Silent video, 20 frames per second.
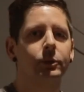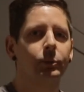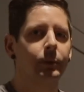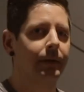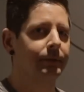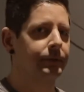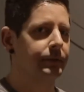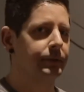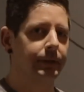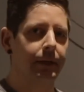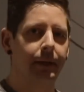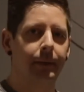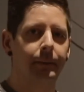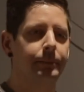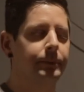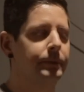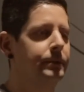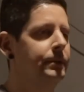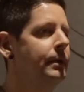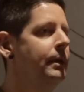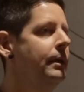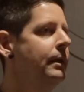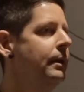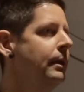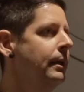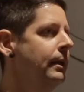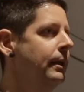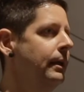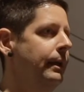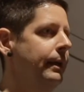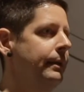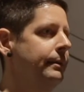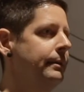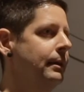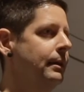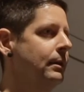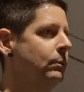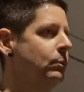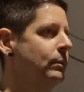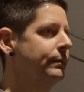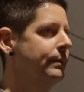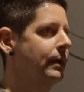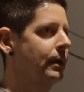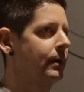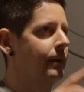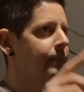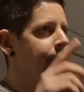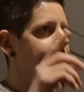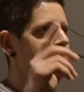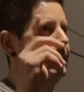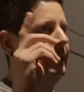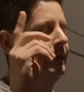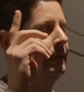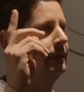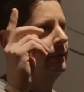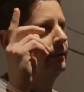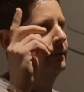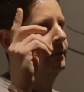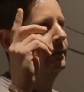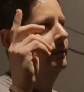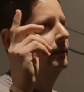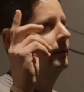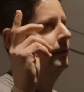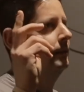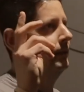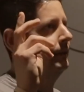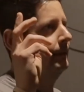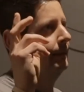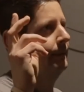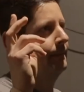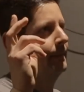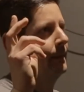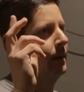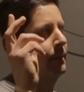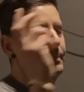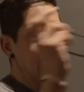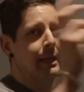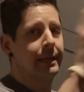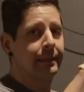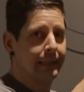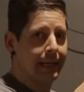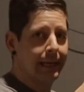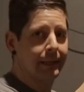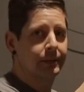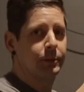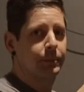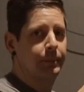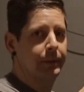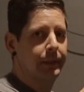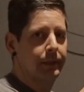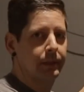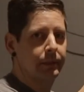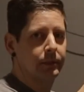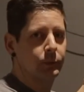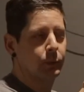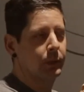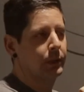So we have subs, and then we've got our main loudspeakers.